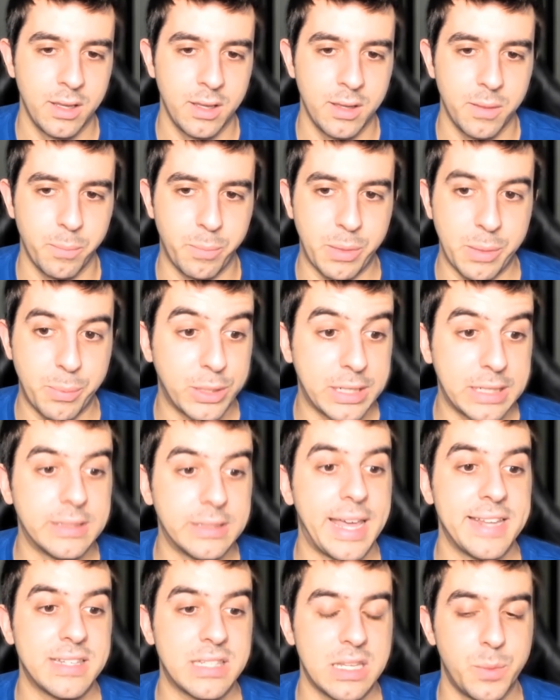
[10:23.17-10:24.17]
be pretty
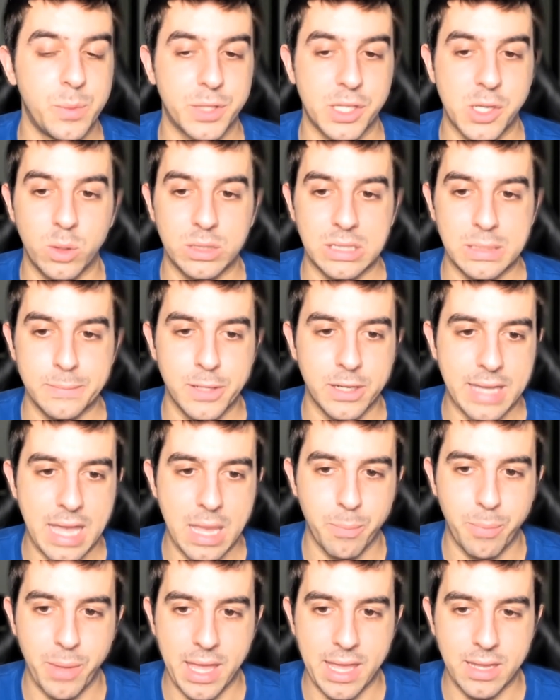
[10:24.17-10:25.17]
lazy with a cold email
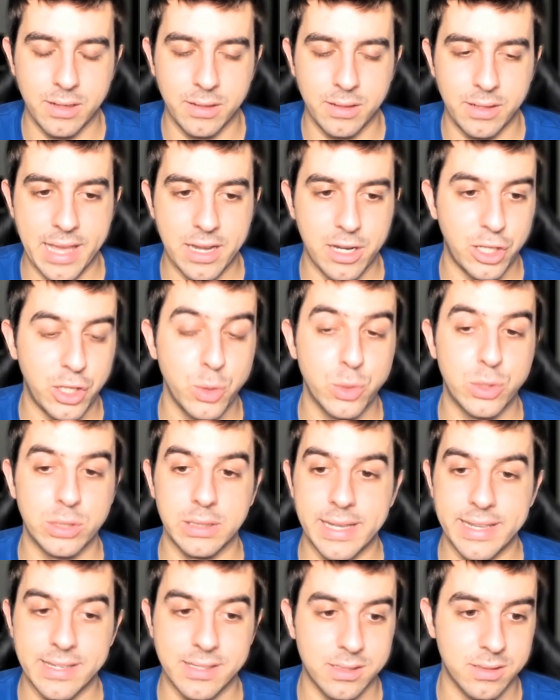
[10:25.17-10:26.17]
campaign, get a huge
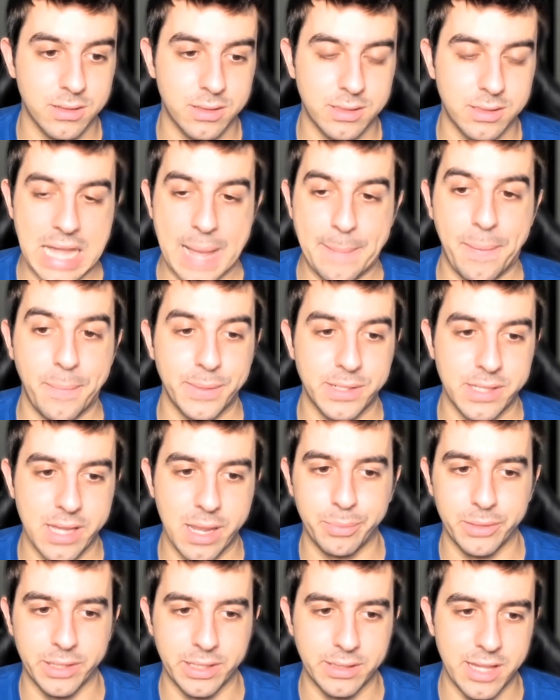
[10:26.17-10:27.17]
list, slap up a
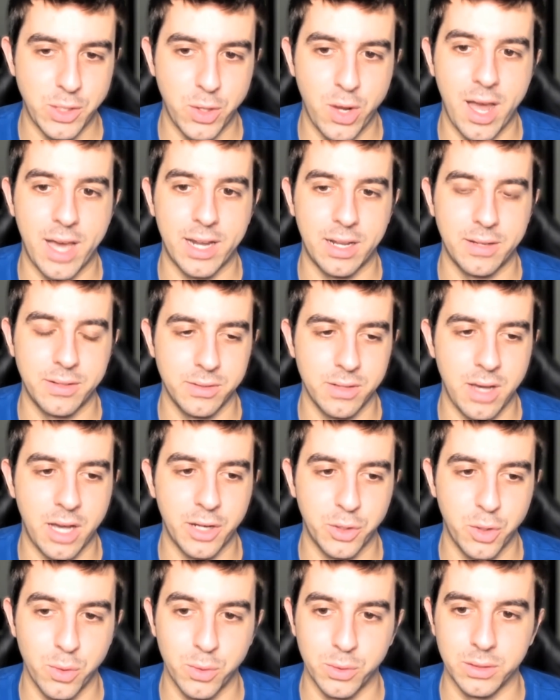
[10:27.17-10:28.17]
template that you got on
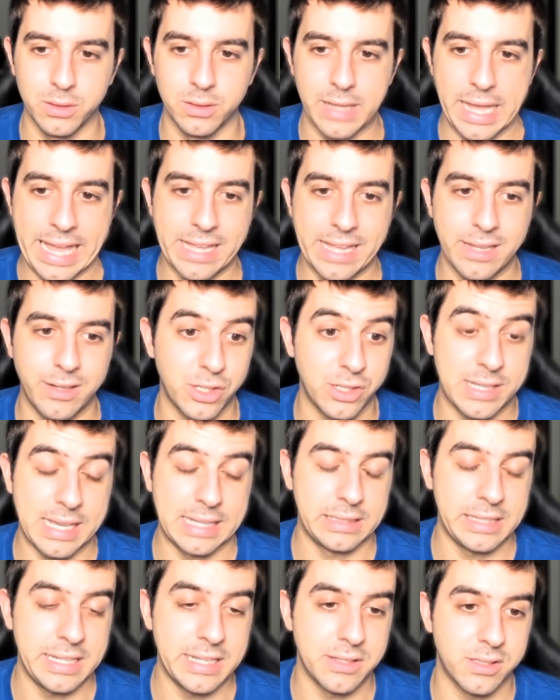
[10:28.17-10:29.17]
Google and just
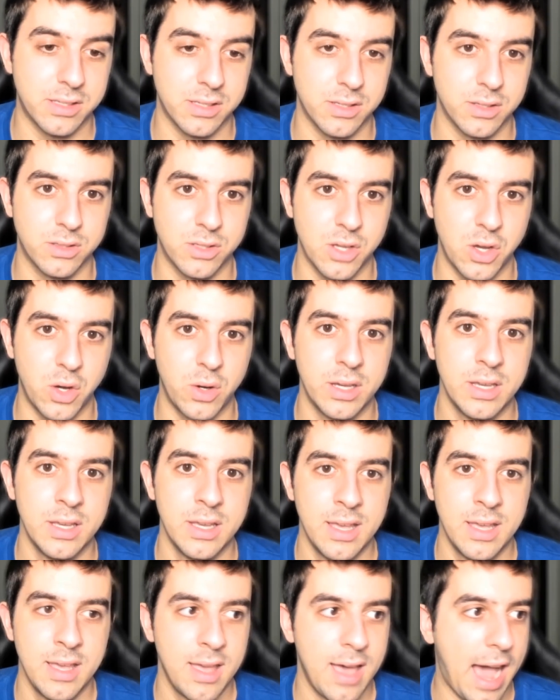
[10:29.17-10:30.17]
get leads. So
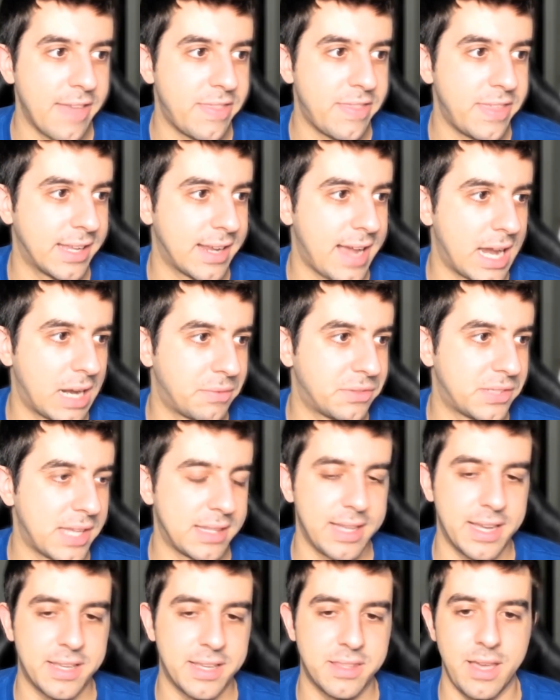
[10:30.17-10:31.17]
I think it kind of
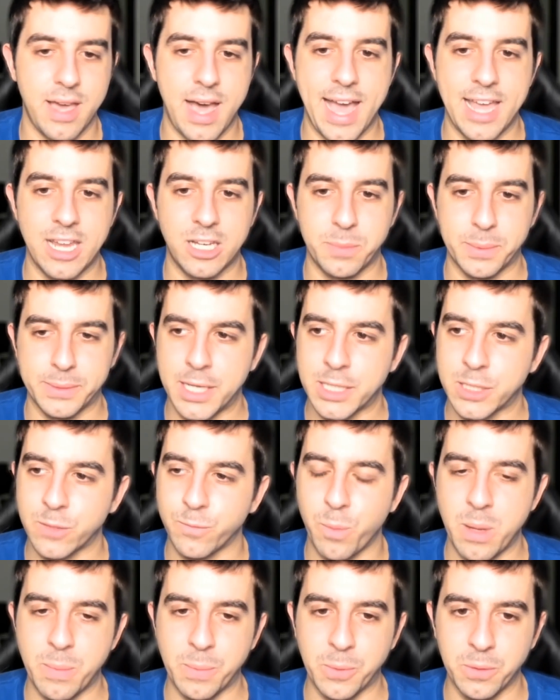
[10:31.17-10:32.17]
set like the high expectation
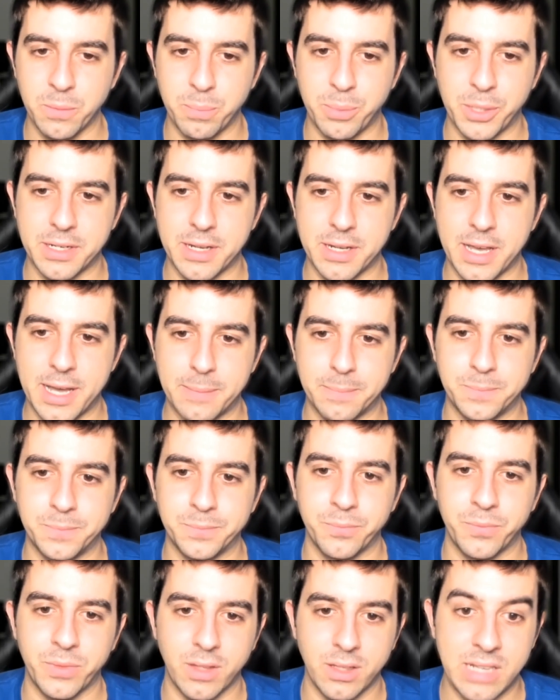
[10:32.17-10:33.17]
for people, but
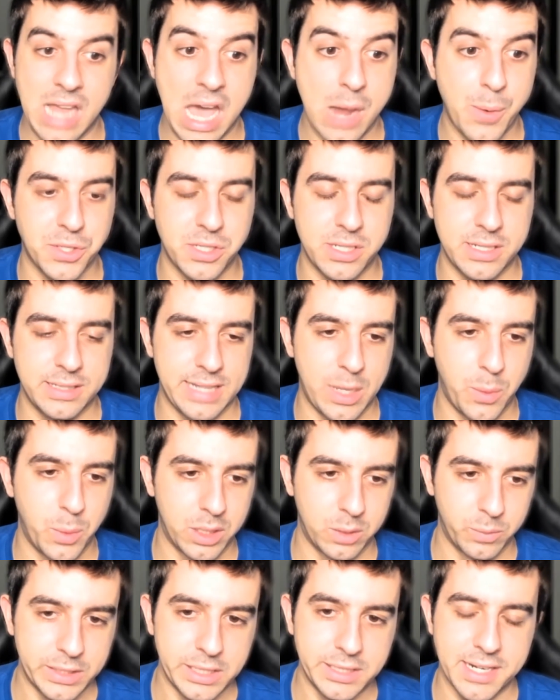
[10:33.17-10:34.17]
now we're seeing like what
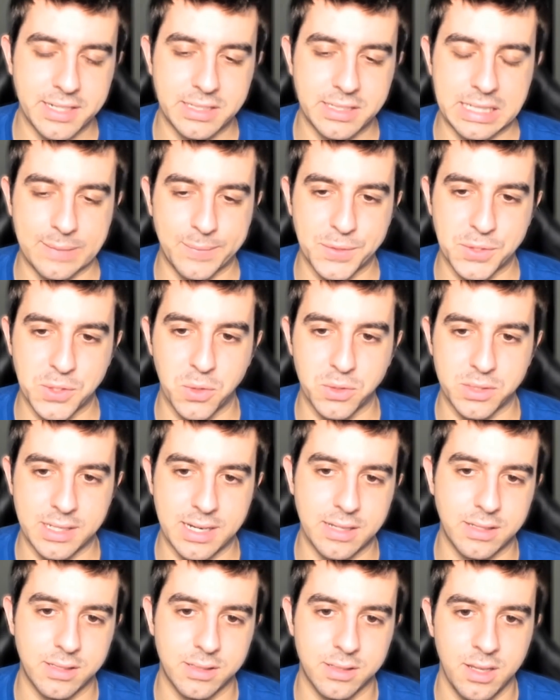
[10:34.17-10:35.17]
it really takes to get results, and
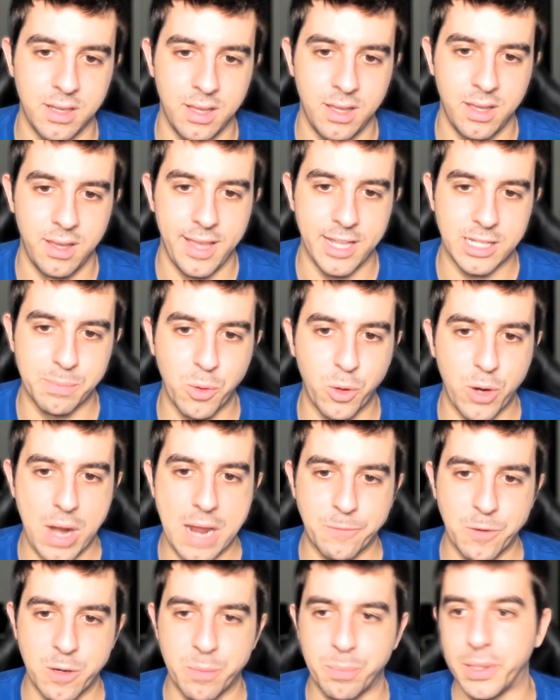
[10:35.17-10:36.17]
it's more
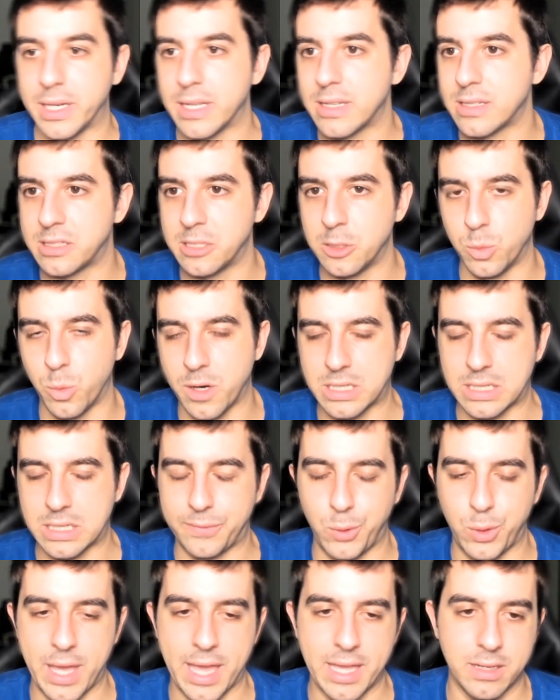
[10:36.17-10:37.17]
effort, but it still works
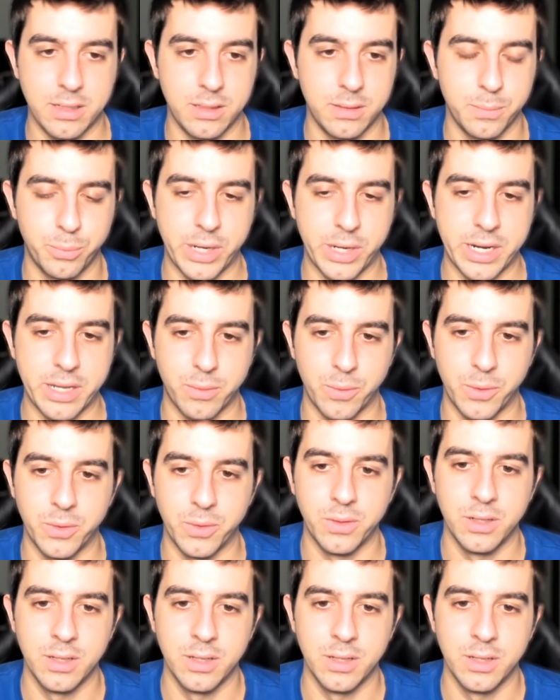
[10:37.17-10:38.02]
if you can break through.